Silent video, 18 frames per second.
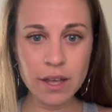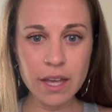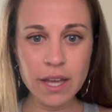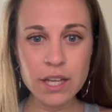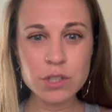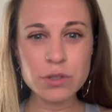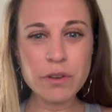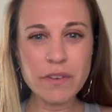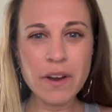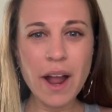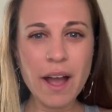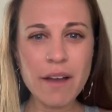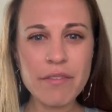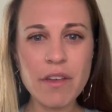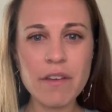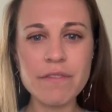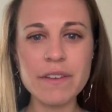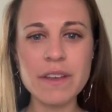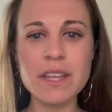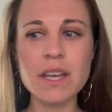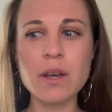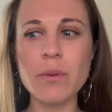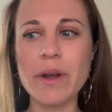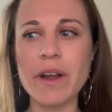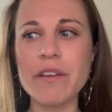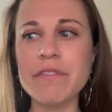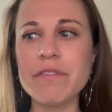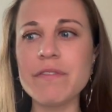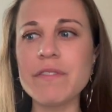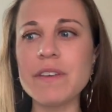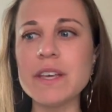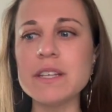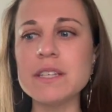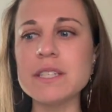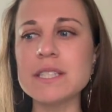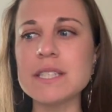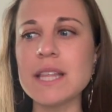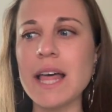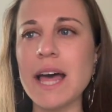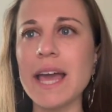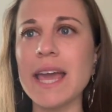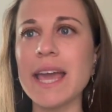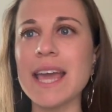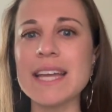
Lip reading: Do you ever have that feeling where it feels like